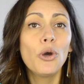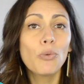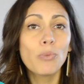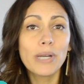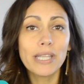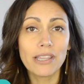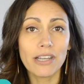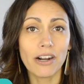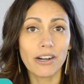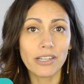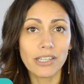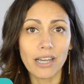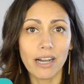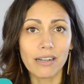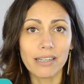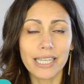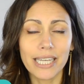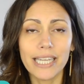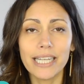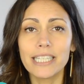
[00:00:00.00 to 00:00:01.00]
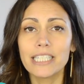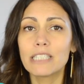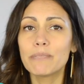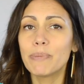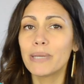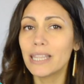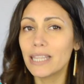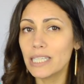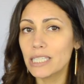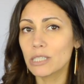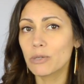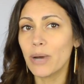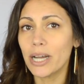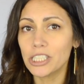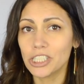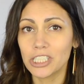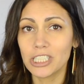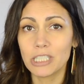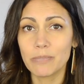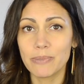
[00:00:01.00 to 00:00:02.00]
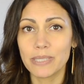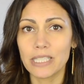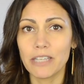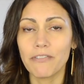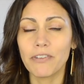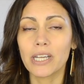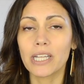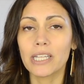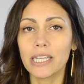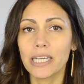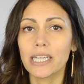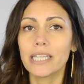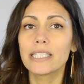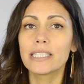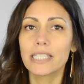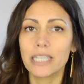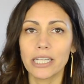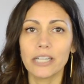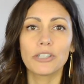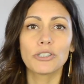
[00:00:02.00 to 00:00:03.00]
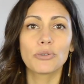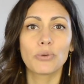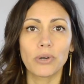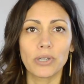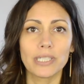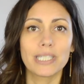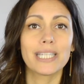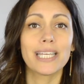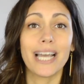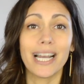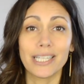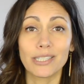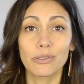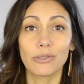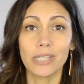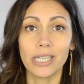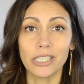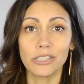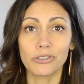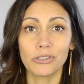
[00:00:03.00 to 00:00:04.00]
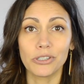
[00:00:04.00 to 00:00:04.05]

with our young kids, but this question specifically is geared towards the high school age